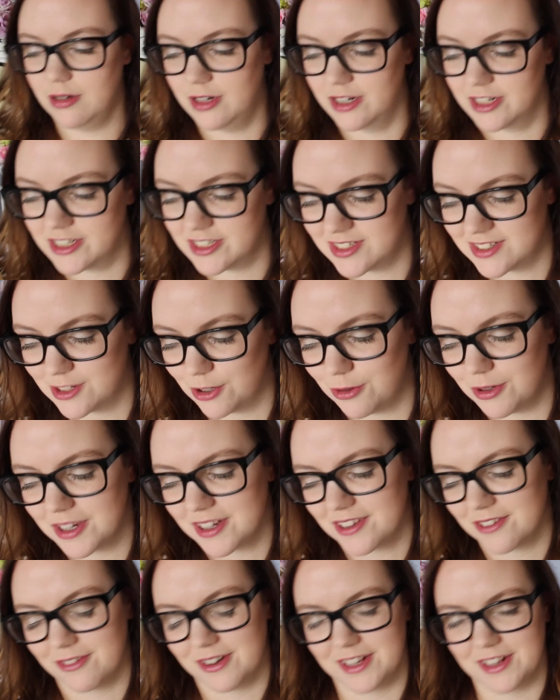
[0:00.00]
I just don't
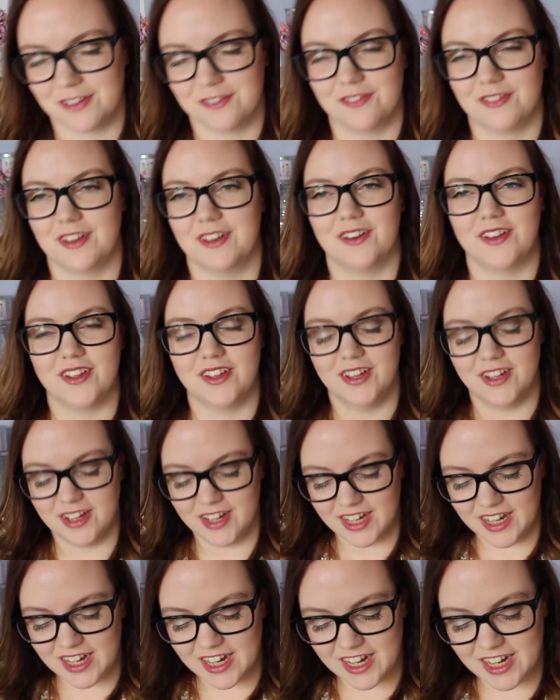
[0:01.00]
like the way they feel.
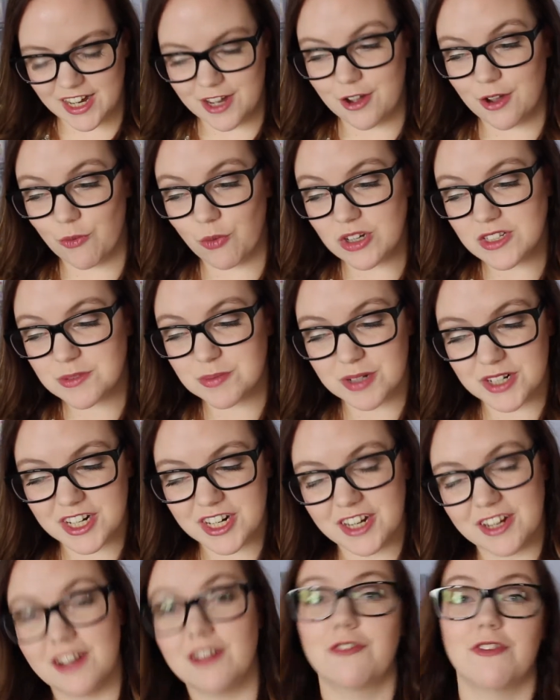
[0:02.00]
It was
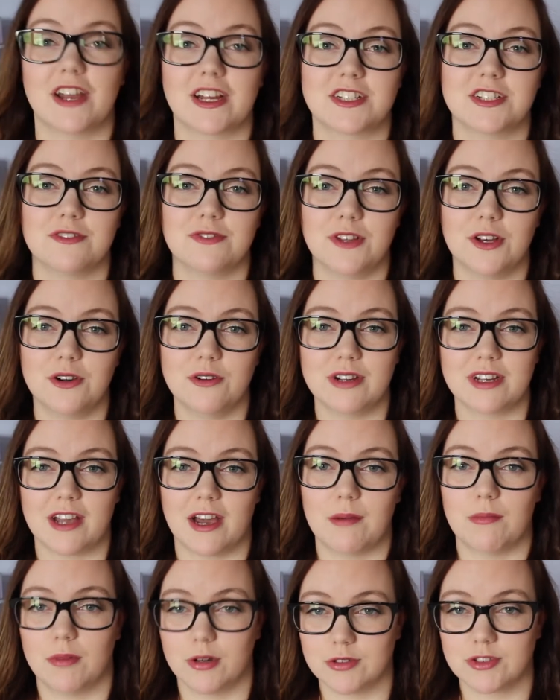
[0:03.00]
pretty effective though. It
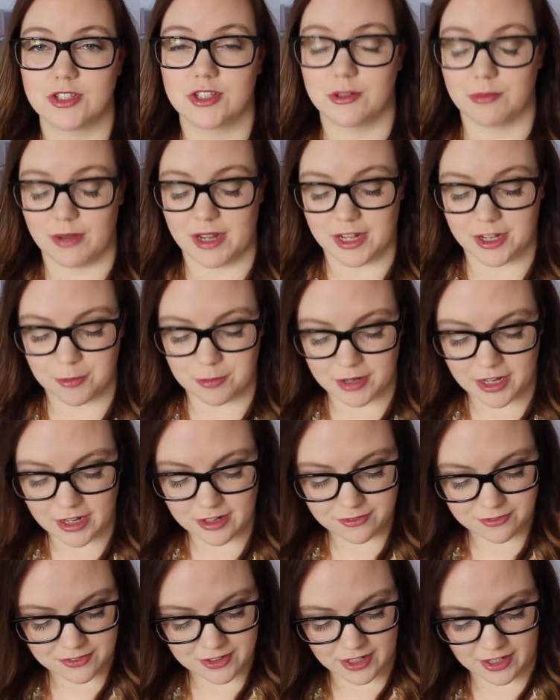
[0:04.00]
got most of the makeup
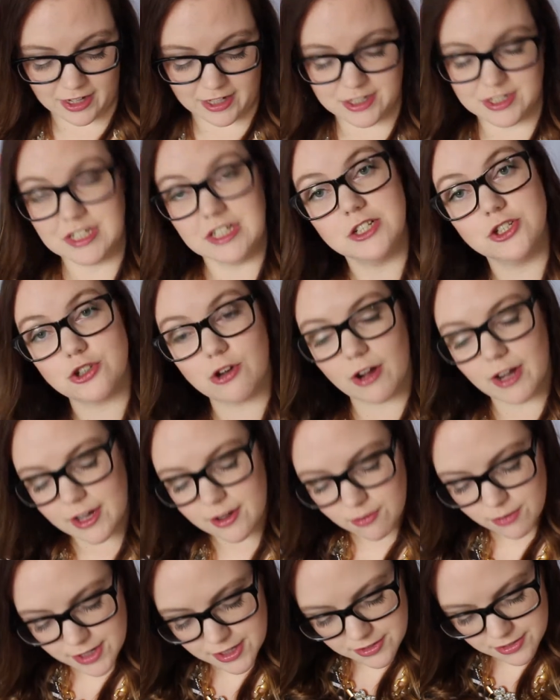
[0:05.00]
off that I did try
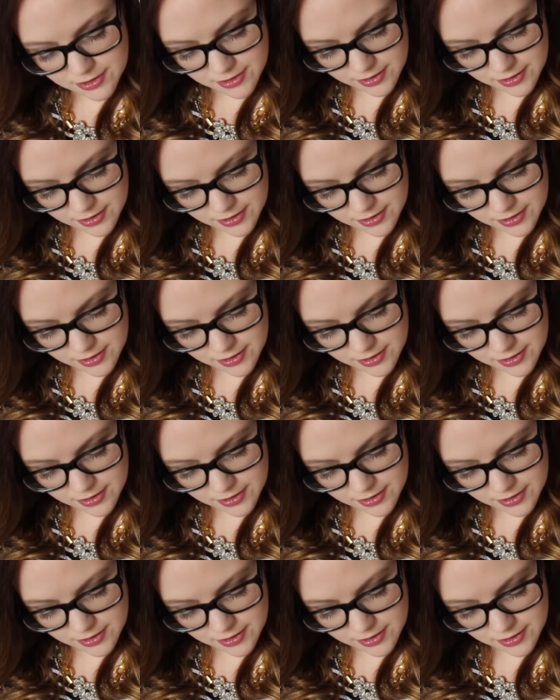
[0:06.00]
it with.